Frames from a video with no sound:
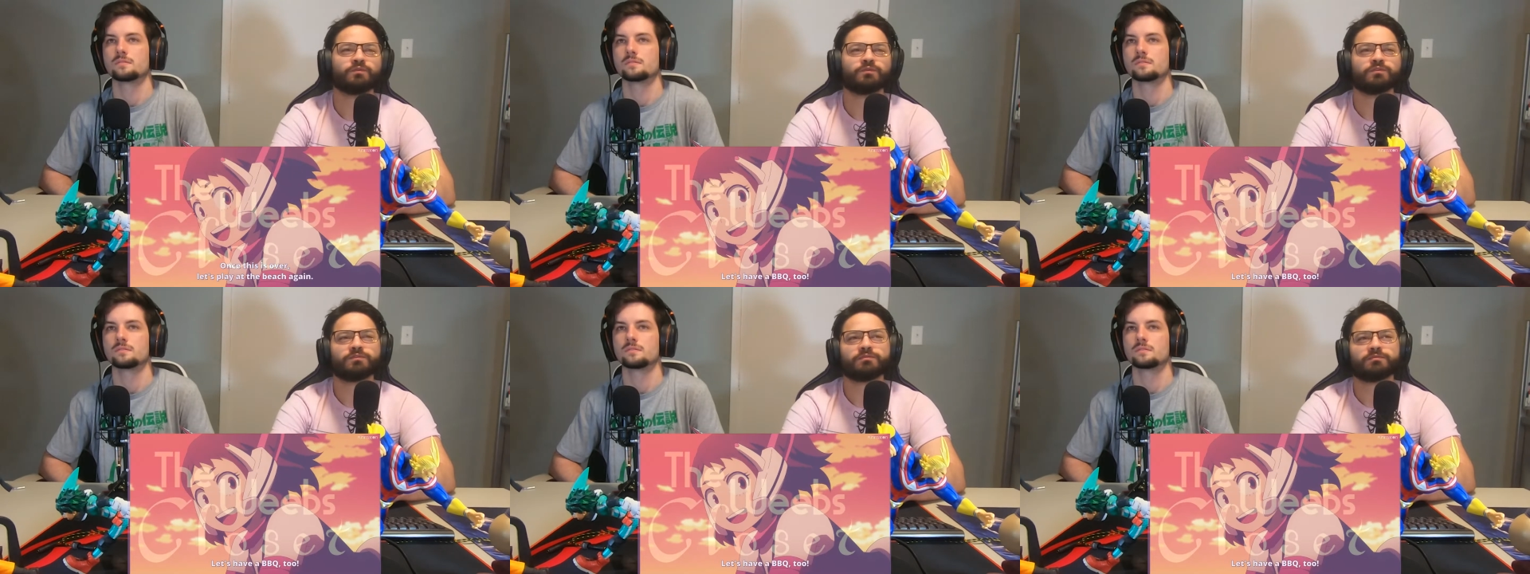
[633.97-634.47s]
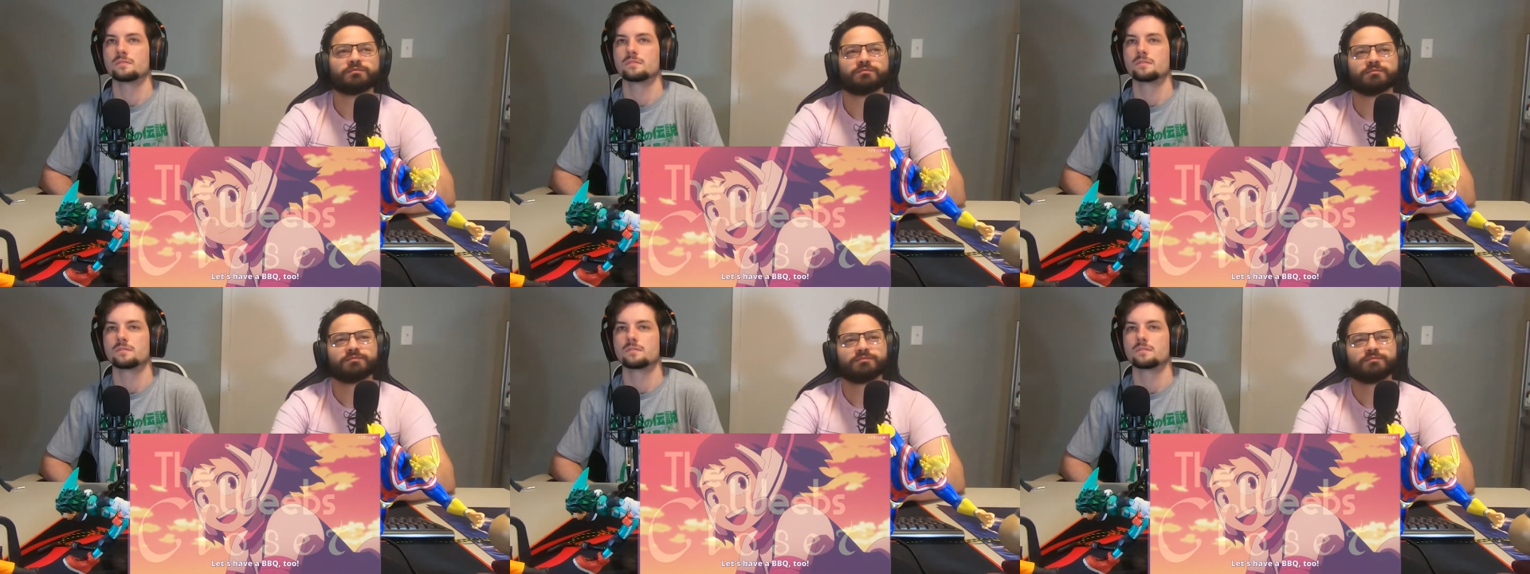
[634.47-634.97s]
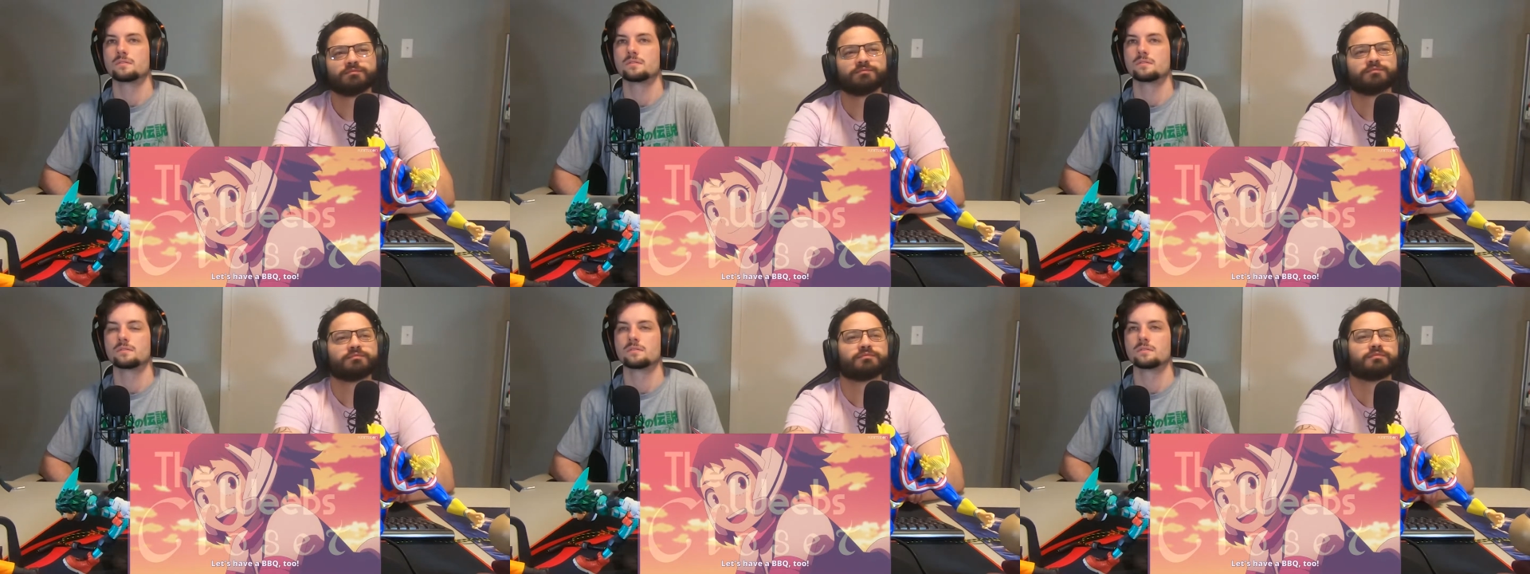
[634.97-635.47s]

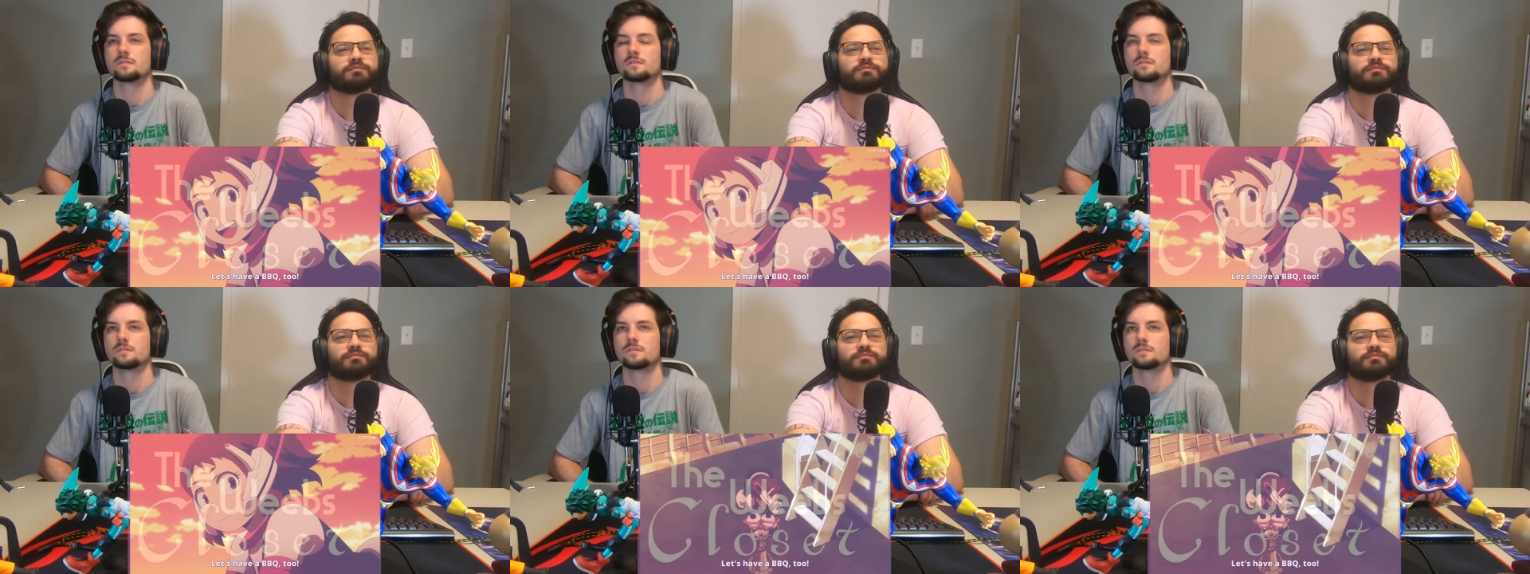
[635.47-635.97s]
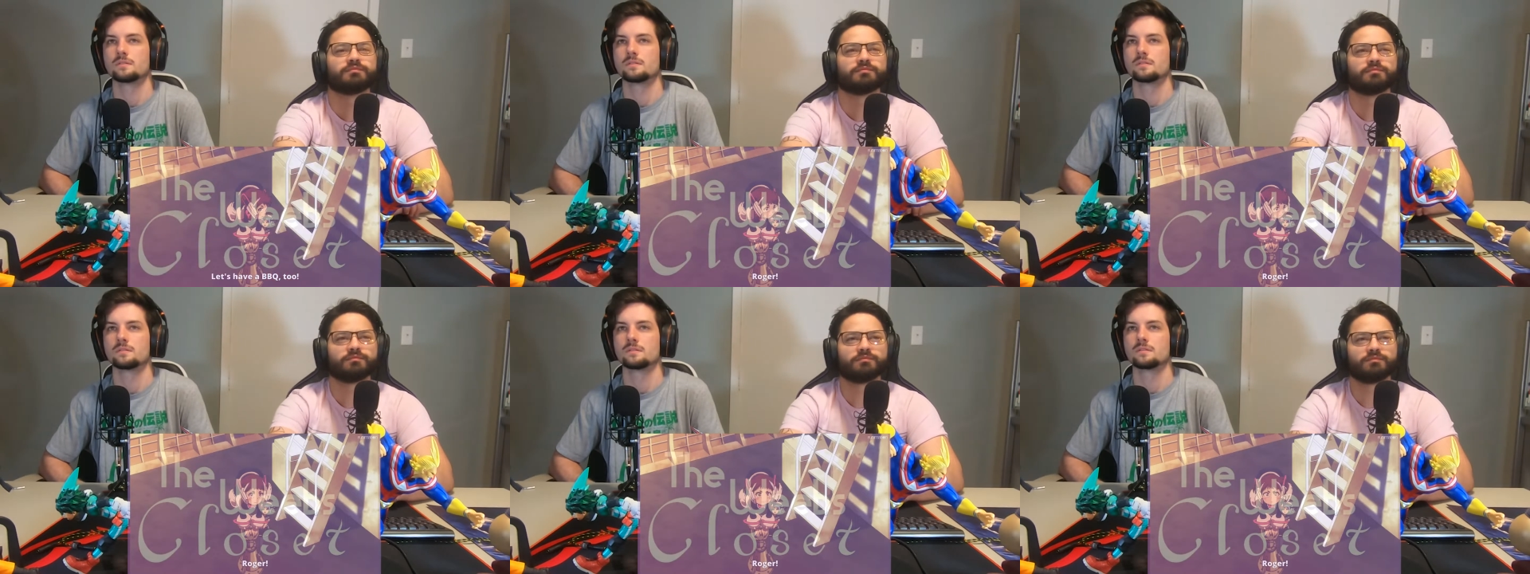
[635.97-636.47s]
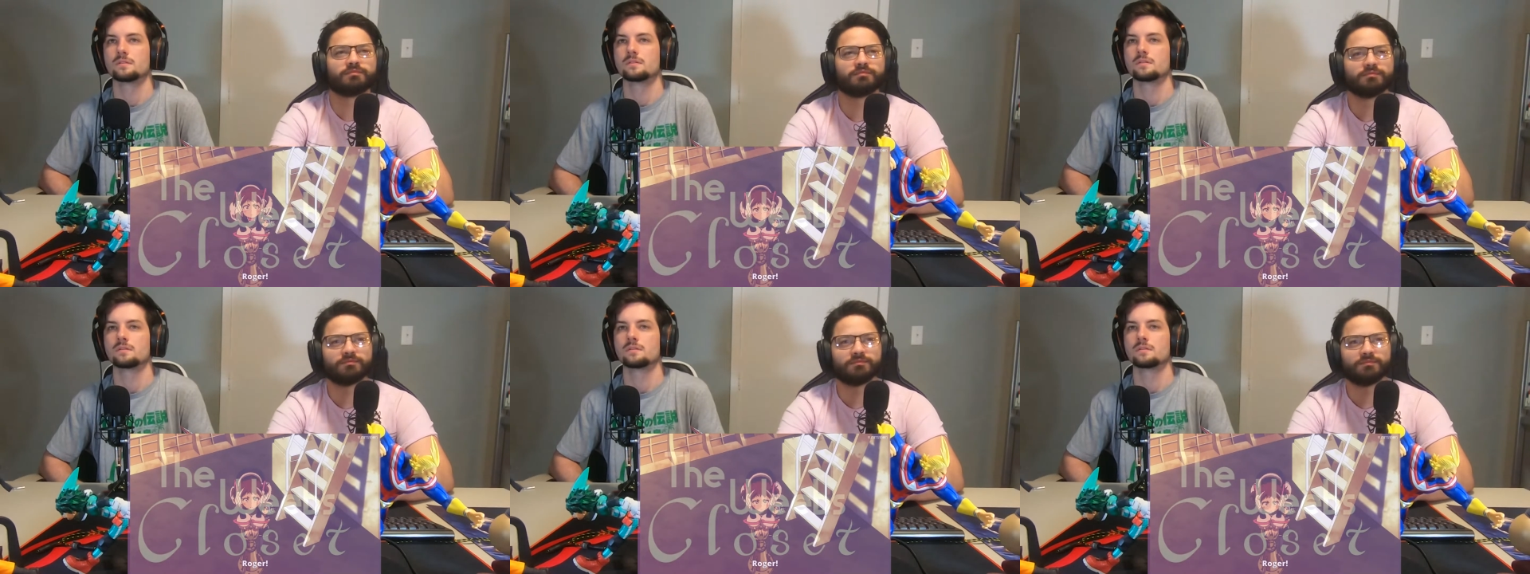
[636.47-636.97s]

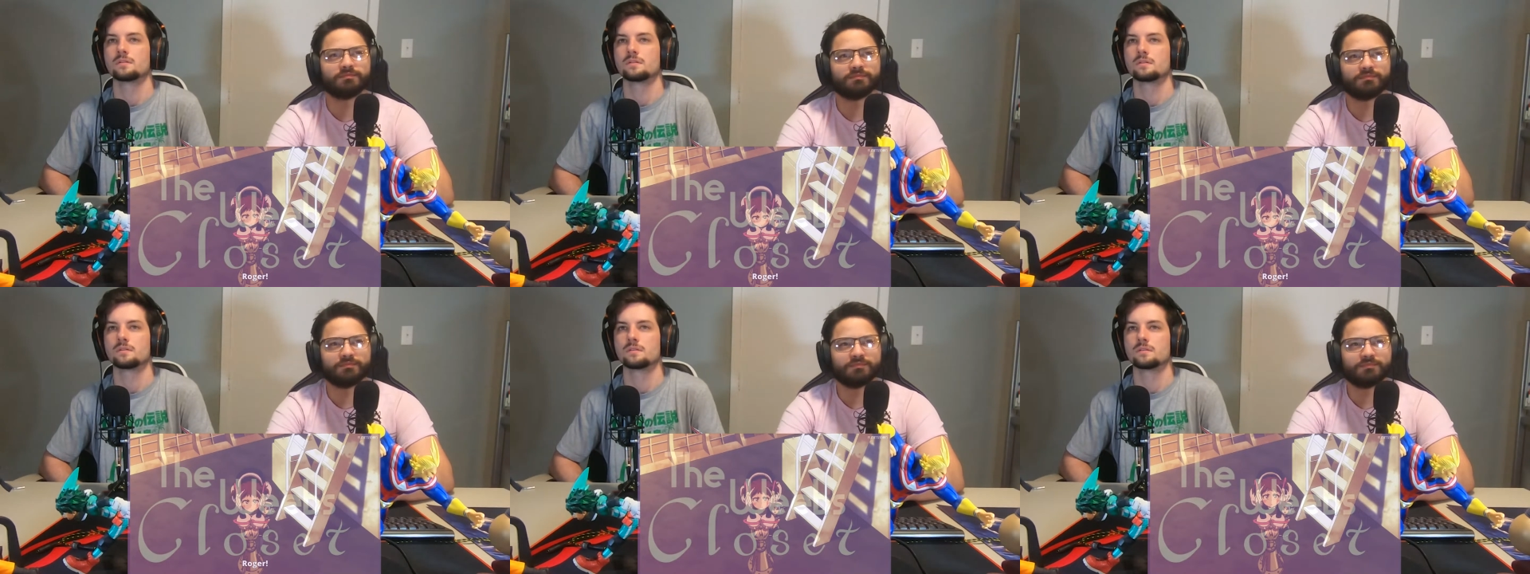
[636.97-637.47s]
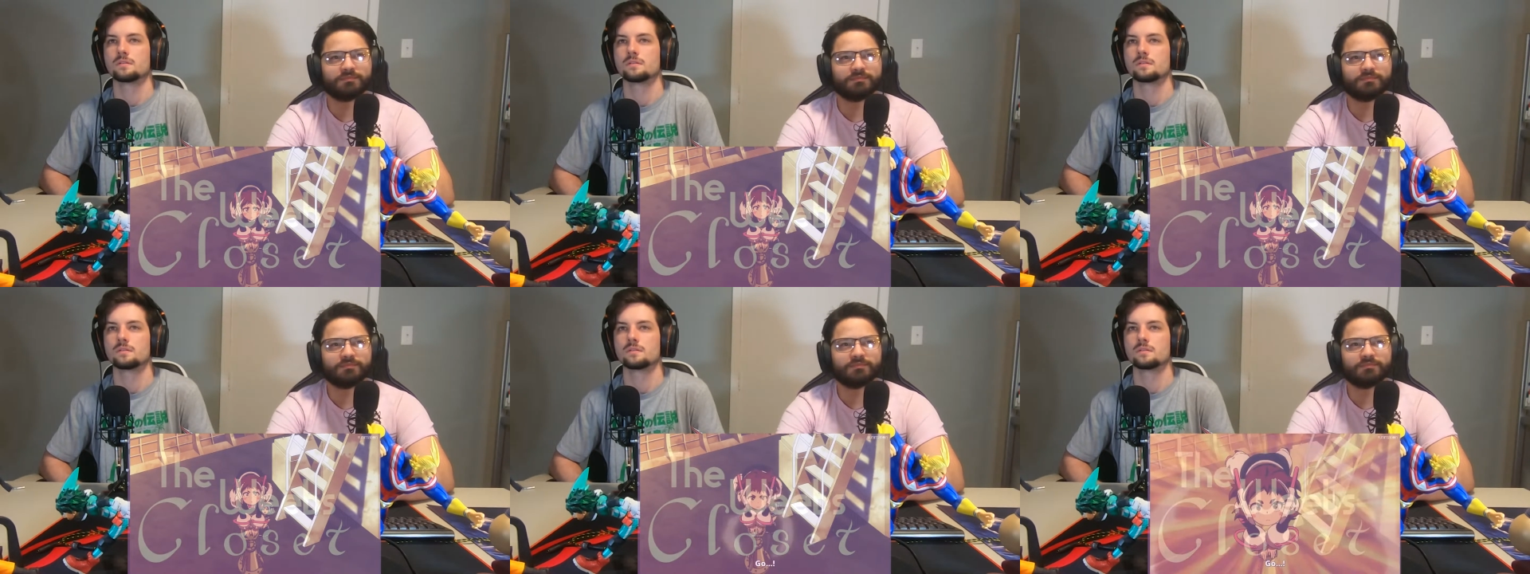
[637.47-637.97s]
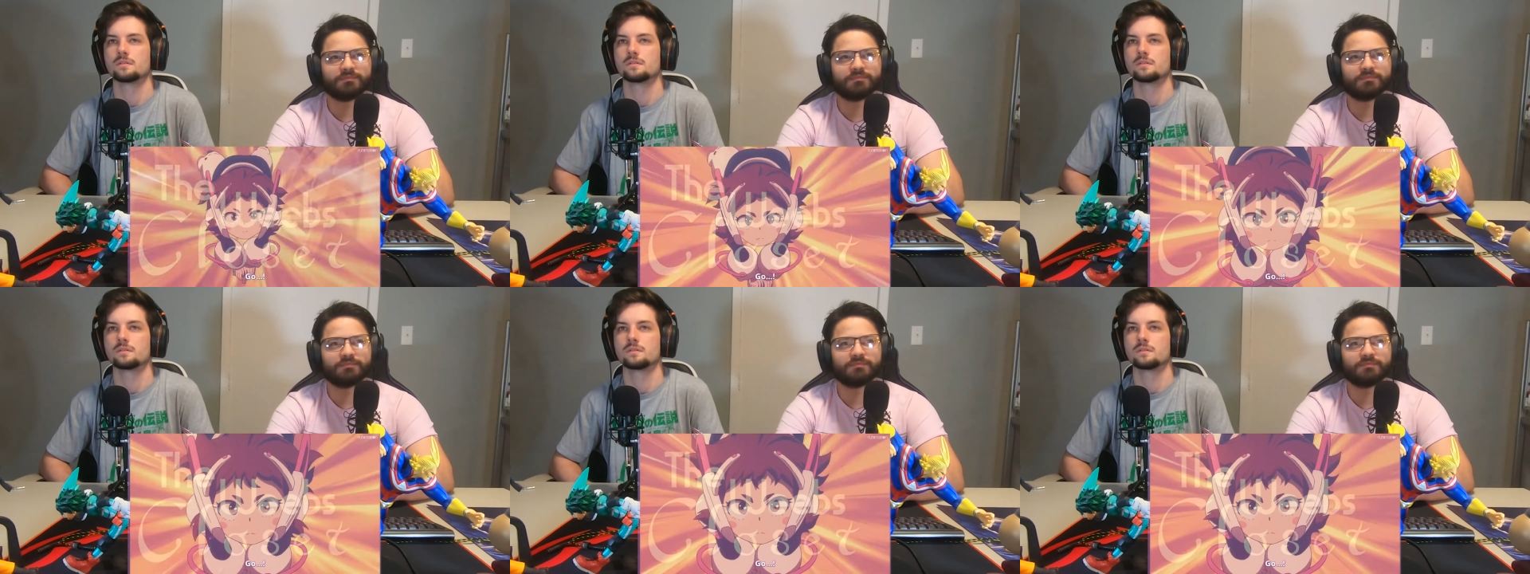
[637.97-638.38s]
(no one is talking)